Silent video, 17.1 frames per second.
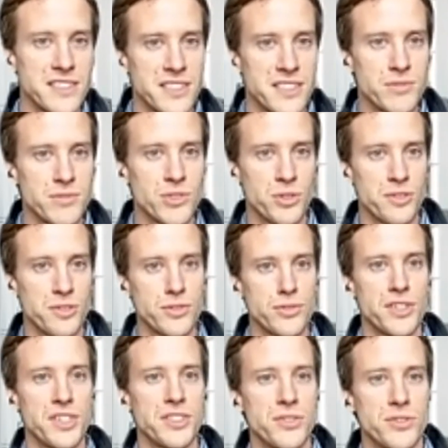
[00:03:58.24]
the sort of
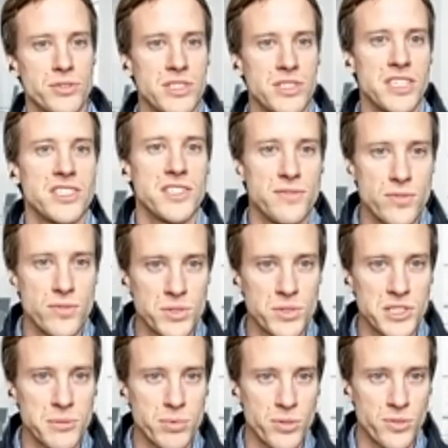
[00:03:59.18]
traditional
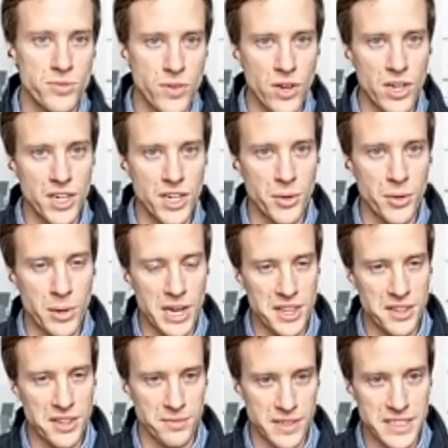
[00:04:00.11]
60-40 portfolio
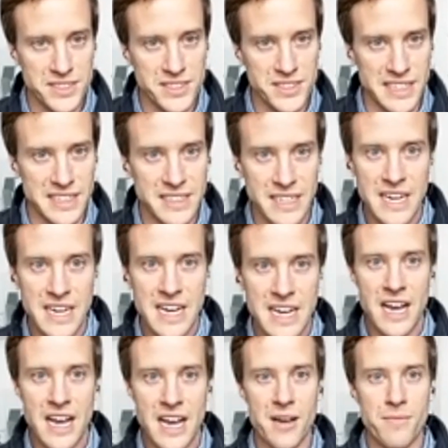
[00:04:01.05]
of investing,
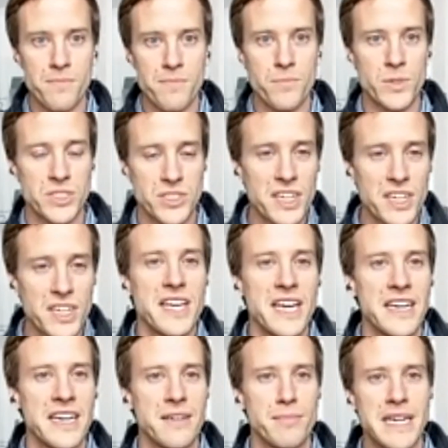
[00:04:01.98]
which I
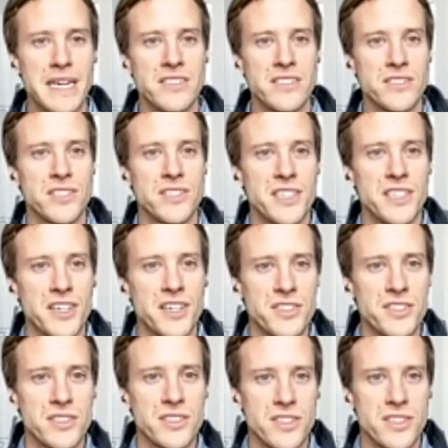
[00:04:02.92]
think means
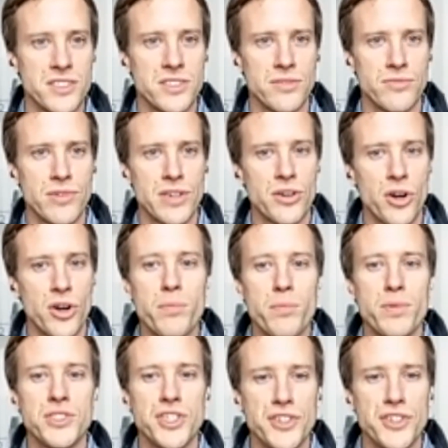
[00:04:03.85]
there's a real
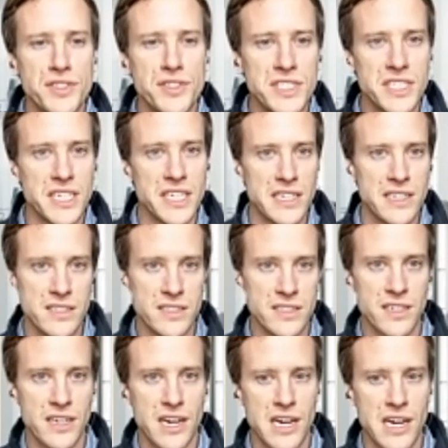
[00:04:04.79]
opportunity
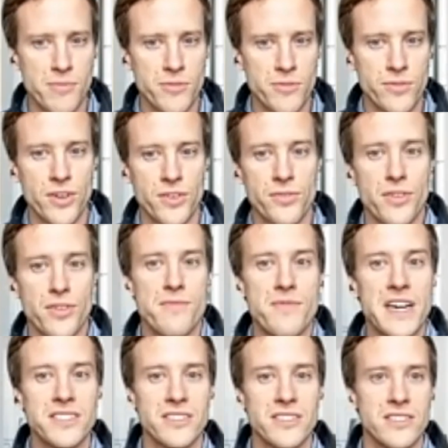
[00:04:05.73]
for
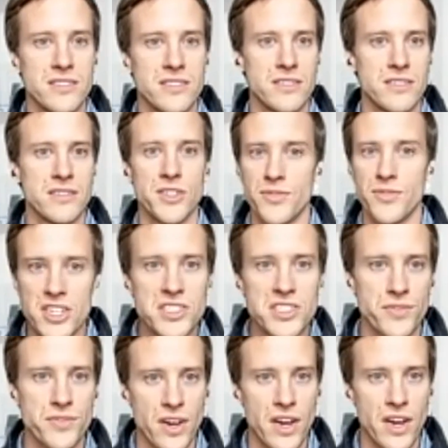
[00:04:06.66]
investors to
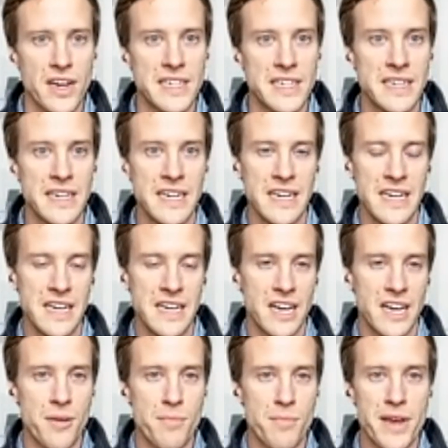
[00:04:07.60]
diversify
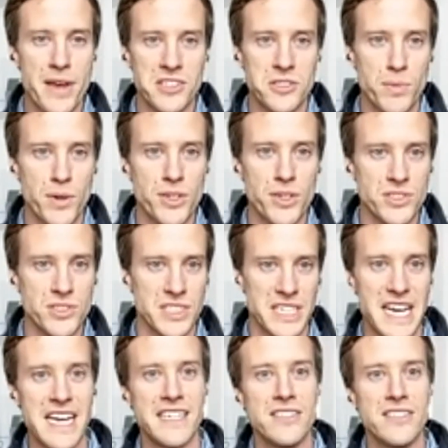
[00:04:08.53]
their exposures
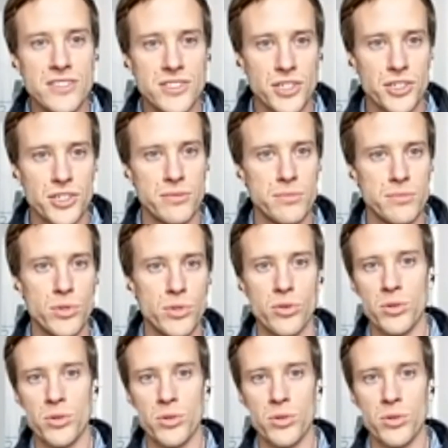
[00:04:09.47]
into more